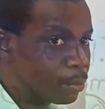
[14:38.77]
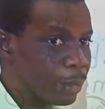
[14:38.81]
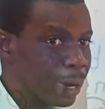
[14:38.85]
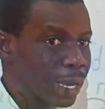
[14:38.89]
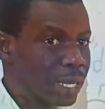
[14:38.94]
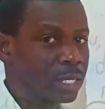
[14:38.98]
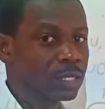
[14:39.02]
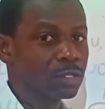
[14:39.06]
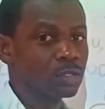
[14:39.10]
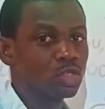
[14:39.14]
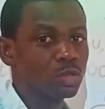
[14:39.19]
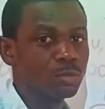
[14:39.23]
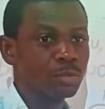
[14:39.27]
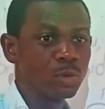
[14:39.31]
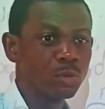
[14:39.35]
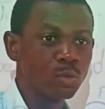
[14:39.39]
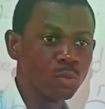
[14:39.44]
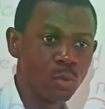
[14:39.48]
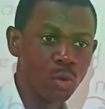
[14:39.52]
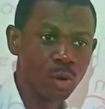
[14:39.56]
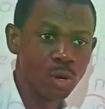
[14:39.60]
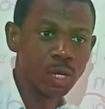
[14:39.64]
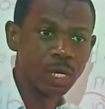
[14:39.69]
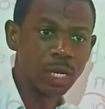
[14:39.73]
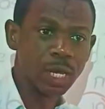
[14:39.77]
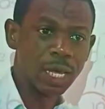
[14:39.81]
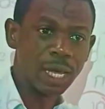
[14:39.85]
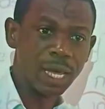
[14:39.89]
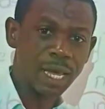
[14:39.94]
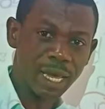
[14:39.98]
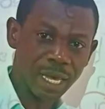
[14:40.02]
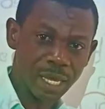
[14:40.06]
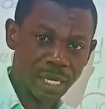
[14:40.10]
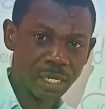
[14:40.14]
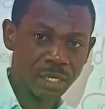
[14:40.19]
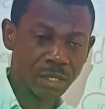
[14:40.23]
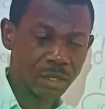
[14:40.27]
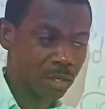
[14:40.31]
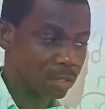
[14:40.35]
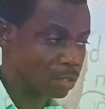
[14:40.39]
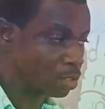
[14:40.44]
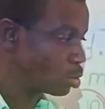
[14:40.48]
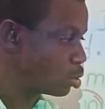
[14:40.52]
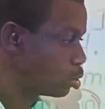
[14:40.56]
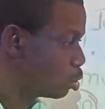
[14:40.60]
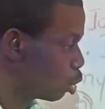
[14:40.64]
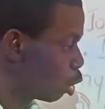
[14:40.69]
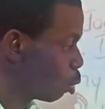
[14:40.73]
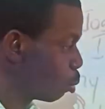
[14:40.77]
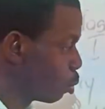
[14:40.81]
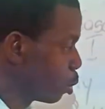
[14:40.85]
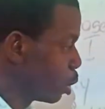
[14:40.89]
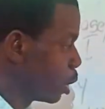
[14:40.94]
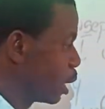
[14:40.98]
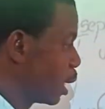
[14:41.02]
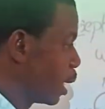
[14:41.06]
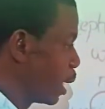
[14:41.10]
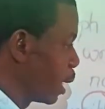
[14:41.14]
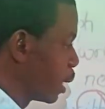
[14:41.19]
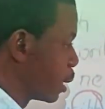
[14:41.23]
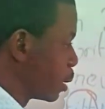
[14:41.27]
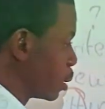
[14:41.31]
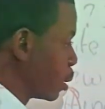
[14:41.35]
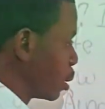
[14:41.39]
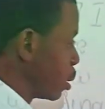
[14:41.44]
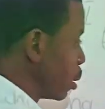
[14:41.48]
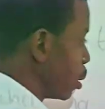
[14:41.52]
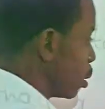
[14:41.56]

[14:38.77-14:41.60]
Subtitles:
Mining should be 1 N, not double N.